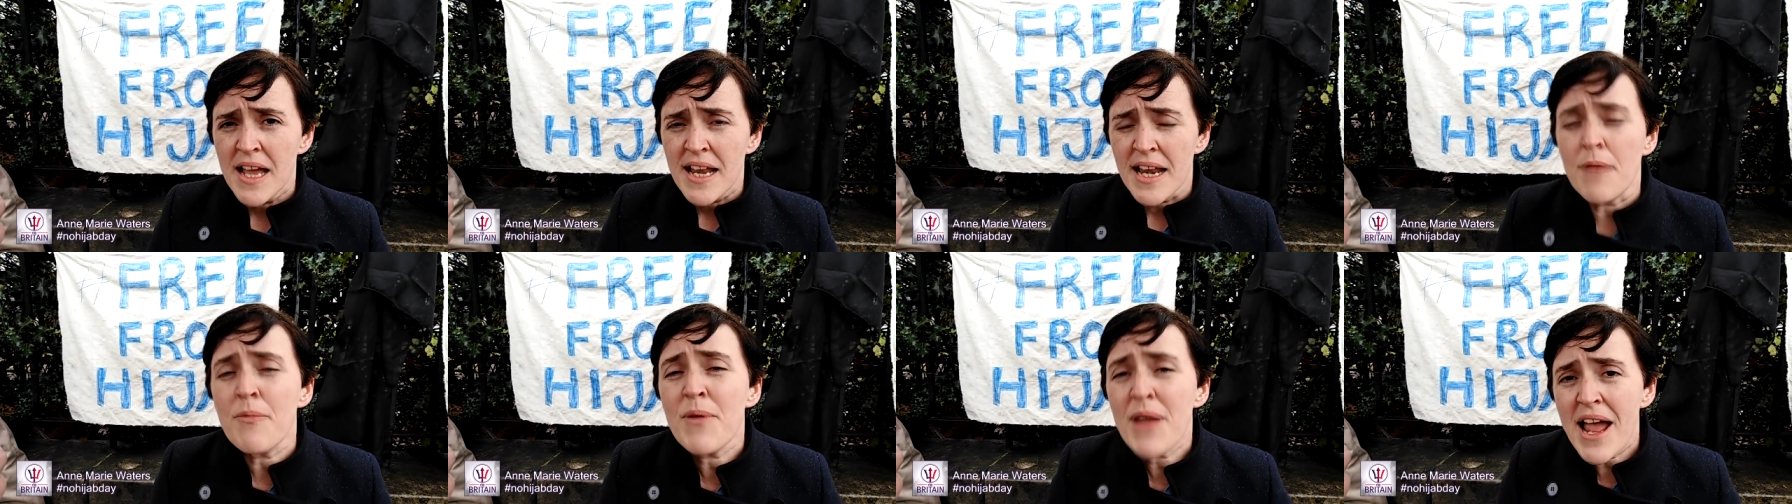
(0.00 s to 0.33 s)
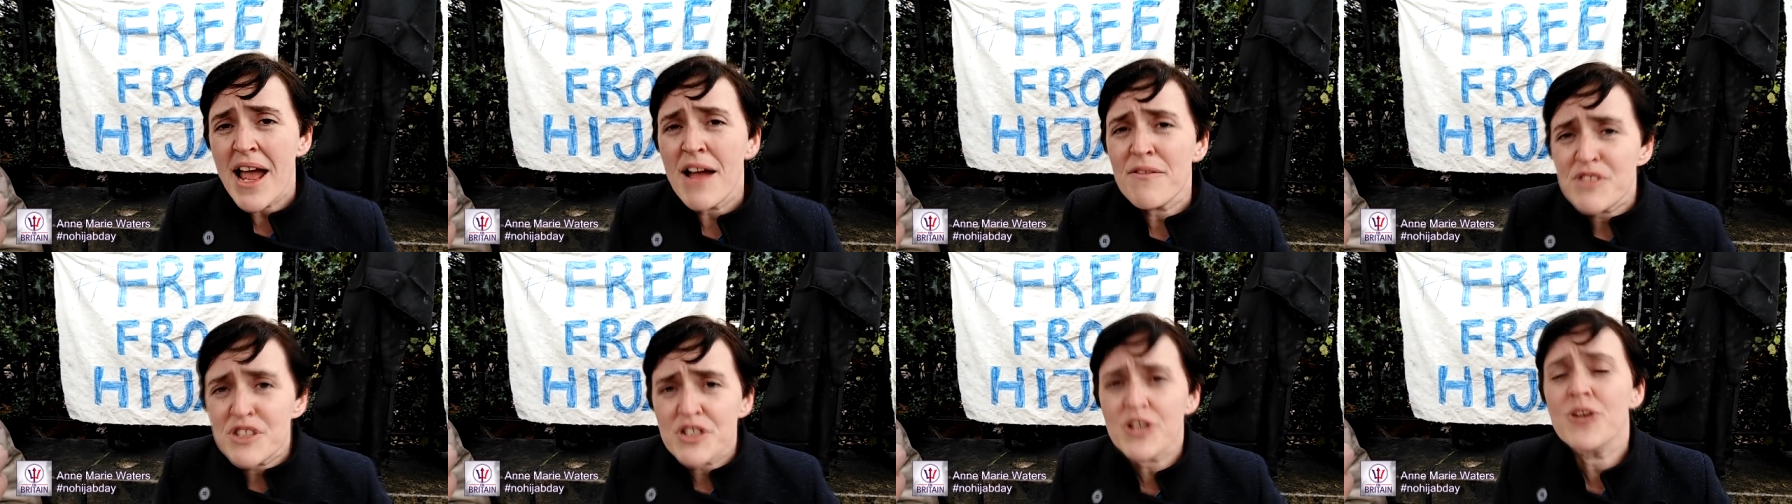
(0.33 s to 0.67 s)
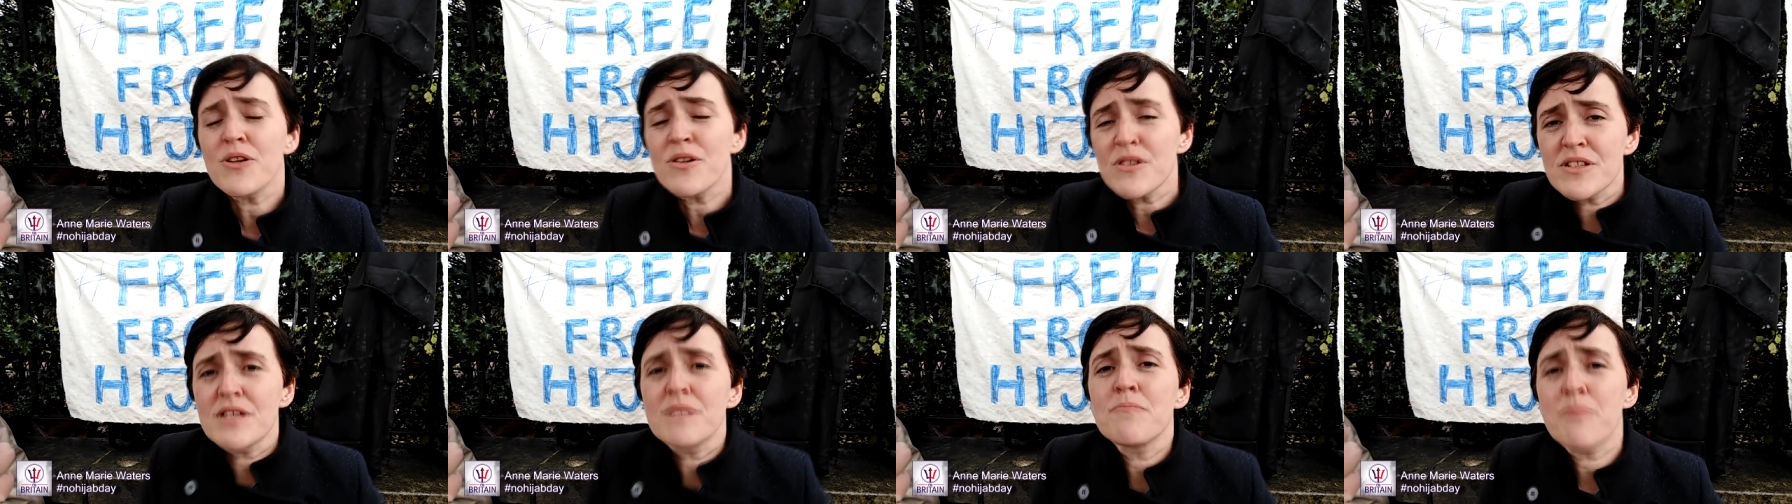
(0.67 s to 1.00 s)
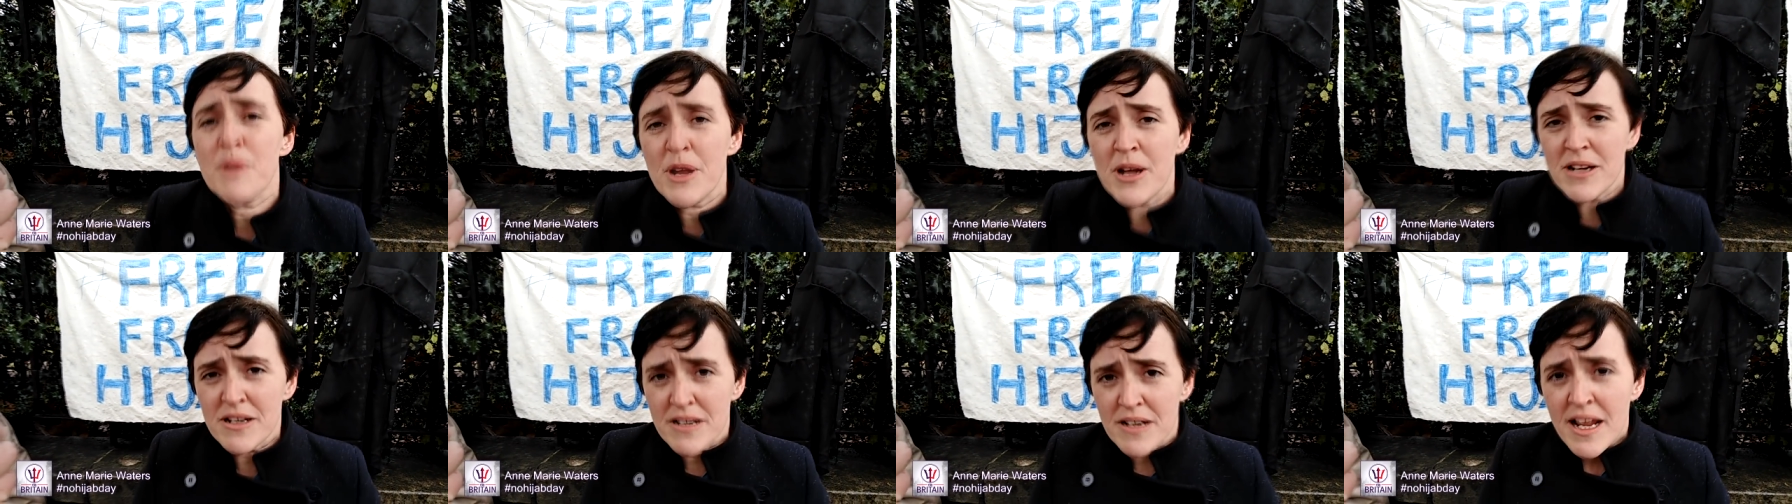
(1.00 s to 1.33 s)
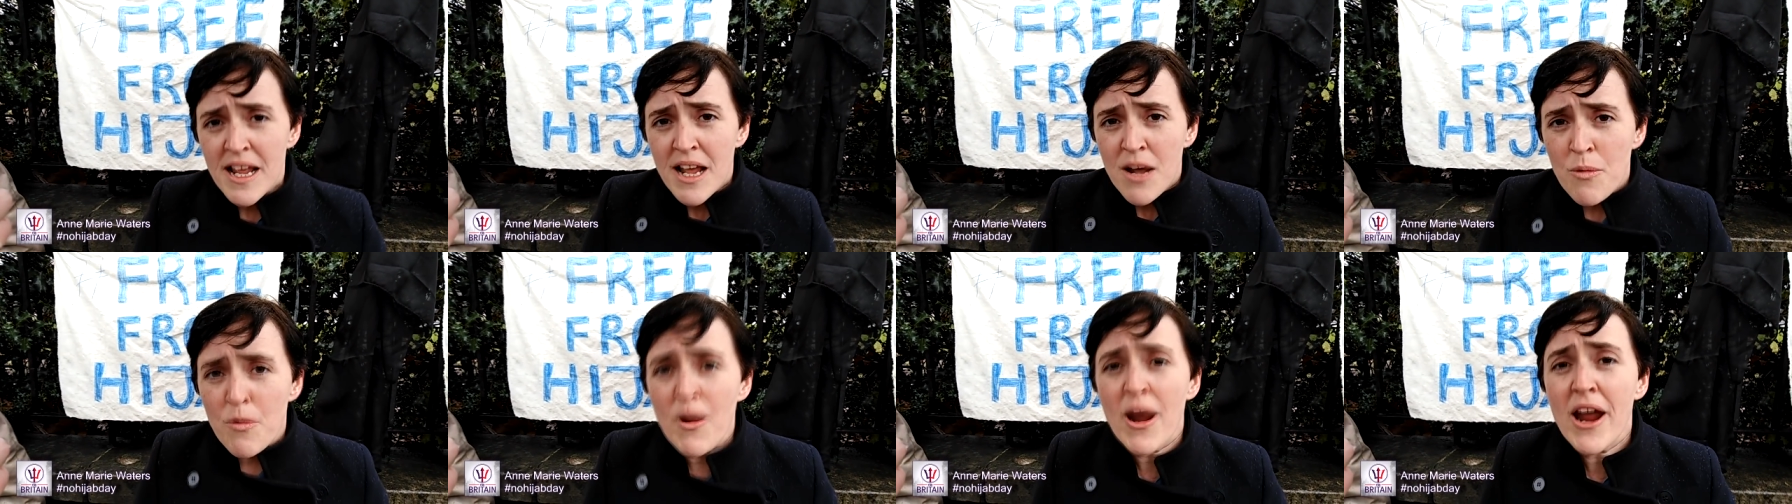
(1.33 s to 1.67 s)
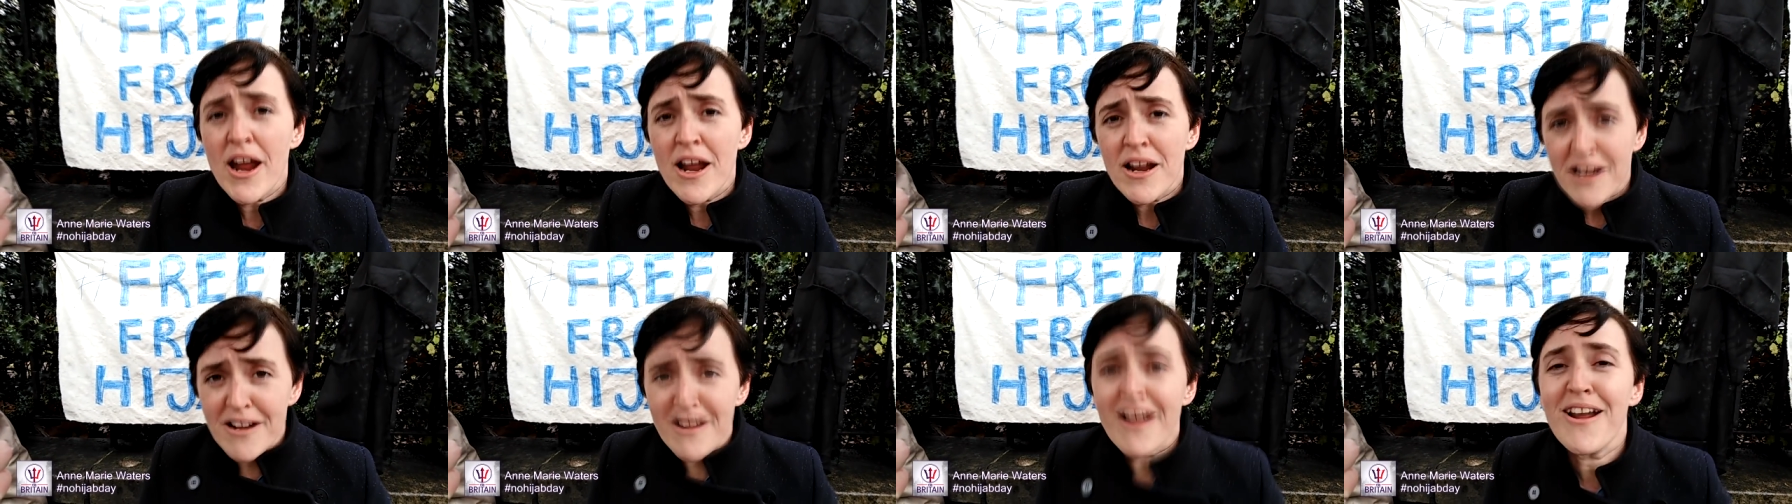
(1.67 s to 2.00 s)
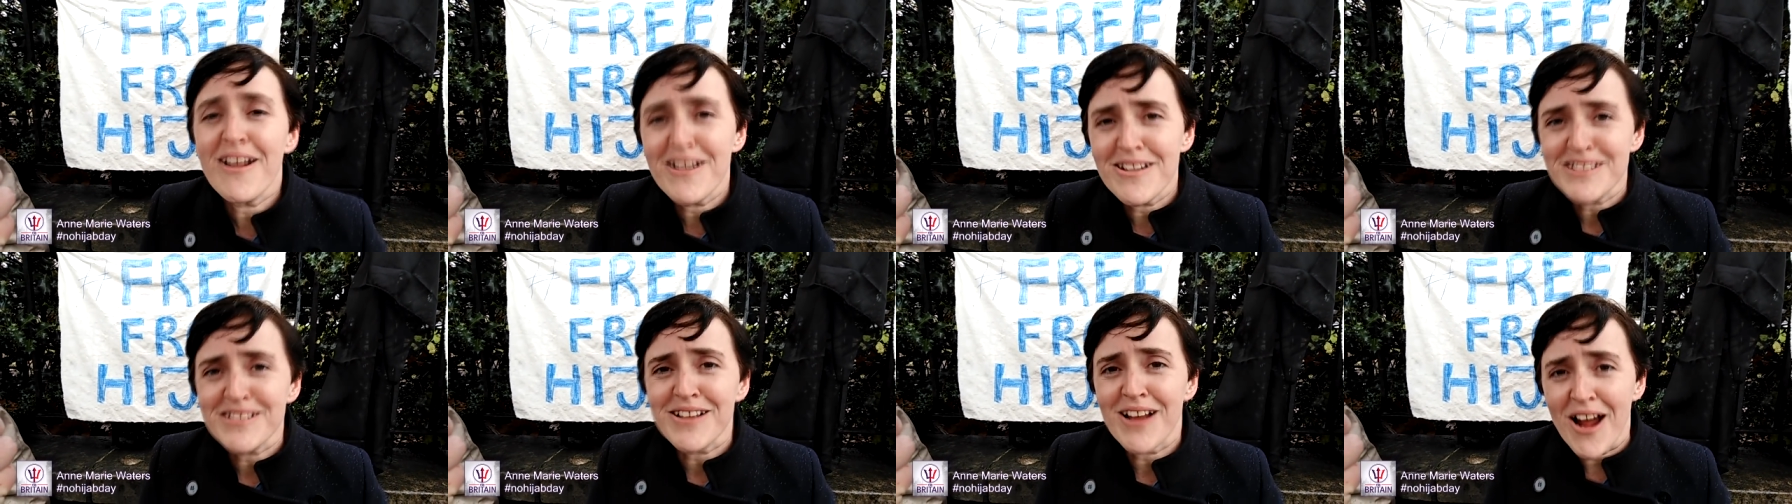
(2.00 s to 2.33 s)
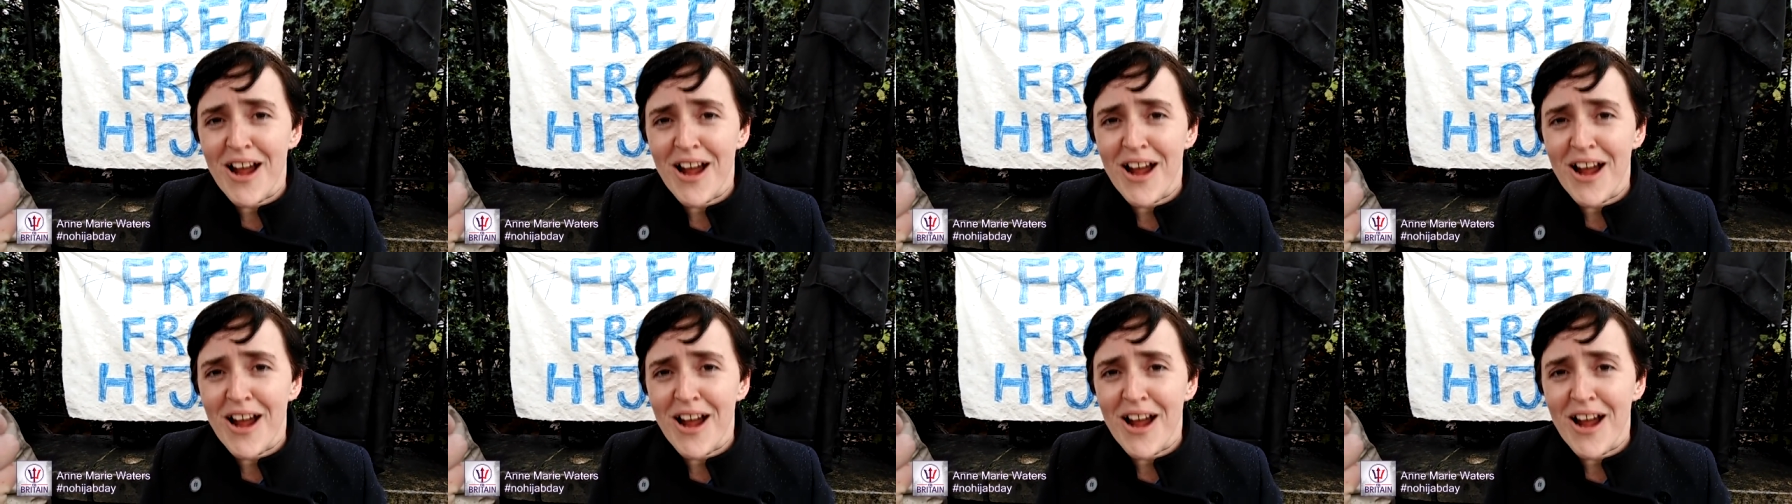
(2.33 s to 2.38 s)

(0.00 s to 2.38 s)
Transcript: Now, we have schools in Britain where girls